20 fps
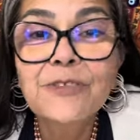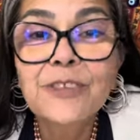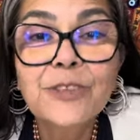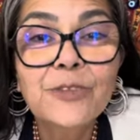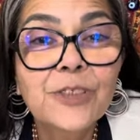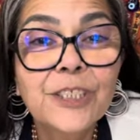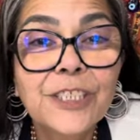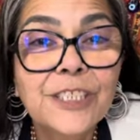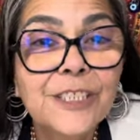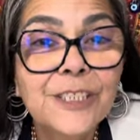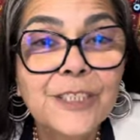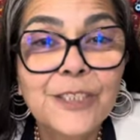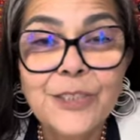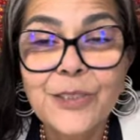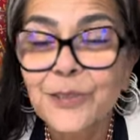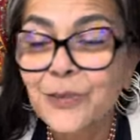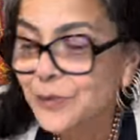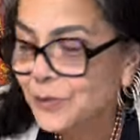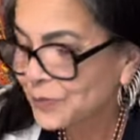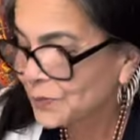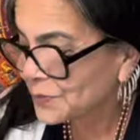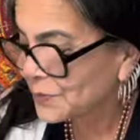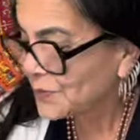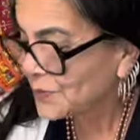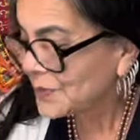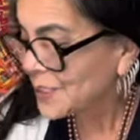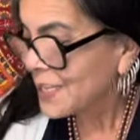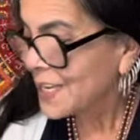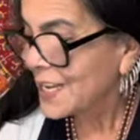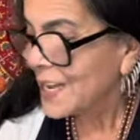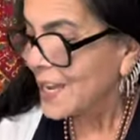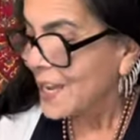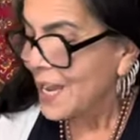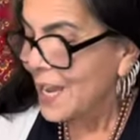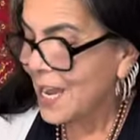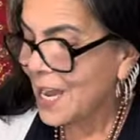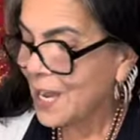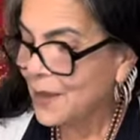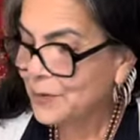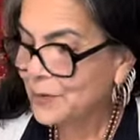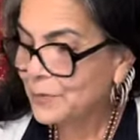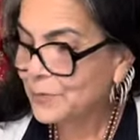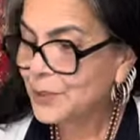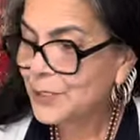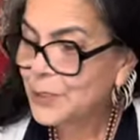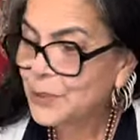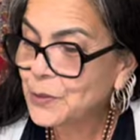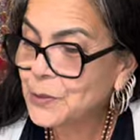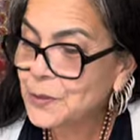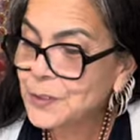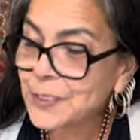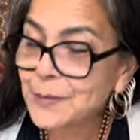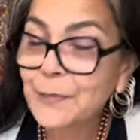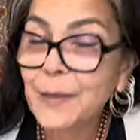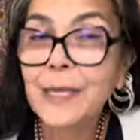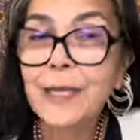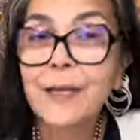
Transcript: it reaches you. I will be using my